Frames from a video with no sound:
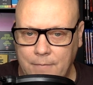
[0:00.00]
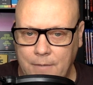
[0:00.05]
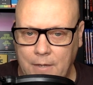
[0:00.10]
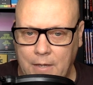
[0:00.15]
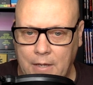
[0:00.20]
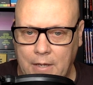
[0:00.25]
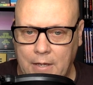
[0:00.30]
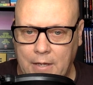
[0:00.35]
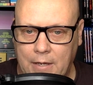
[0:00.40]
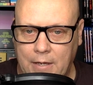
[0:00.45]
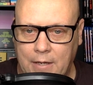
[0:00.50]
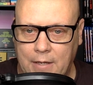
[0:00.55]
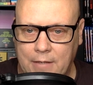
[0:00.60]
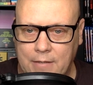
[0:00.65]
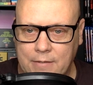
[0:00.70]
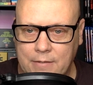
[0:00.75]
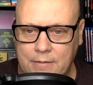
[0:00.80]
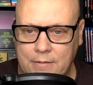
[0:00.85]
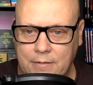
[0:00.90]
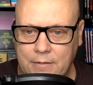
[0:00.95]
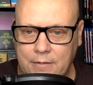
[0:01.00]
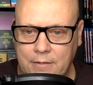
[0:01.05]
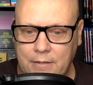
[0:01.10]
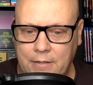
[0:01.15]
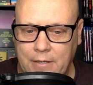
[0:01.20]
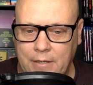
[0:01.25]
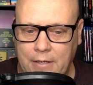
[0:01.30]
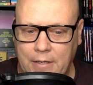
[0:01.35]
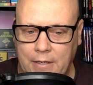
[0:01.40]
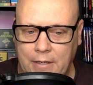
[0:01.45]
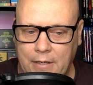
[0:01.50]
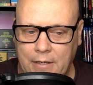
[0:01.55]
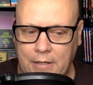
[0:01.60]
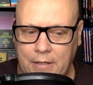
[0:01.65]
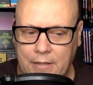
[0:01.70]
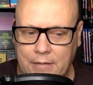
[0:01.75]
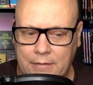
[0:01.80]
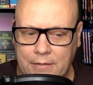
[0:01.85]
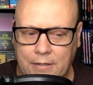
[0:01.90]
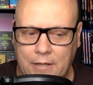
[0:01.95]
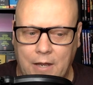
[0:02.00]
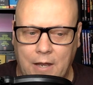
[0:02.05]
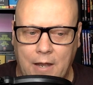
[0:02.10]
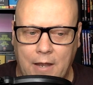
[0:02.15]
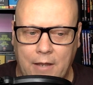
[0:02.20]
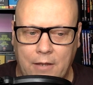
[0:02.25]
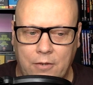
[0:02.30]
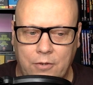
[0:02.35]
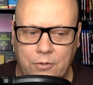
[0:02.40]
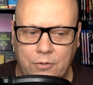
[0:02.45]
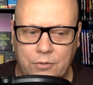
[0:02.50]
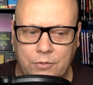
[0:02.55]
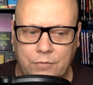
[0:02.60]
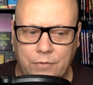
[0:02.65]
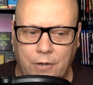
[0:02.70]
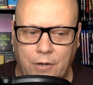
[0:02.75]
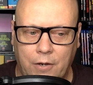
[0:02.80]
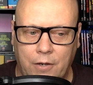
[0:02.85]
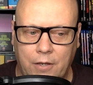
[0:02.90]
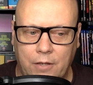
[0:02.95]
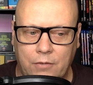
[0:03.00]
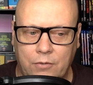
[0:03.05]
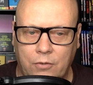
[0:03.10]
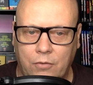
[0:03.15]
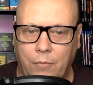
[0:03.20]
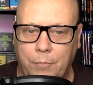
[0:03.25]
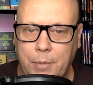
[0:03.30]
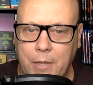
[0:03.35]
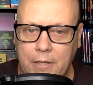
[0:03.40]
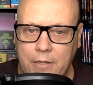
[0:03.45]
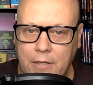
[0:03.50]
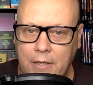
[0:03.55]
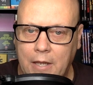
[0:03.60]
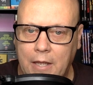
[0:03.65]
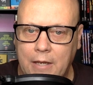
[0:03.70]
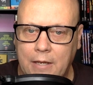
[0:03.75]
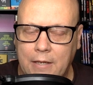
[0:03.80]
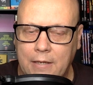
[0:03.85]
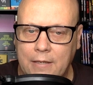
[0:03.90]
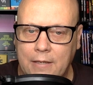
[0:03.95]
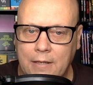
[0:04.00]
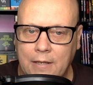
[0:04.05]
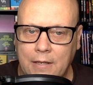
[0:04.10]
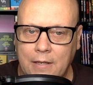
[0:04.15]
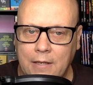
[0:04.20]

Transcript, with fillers: And he is a guy who's very sort of opinionated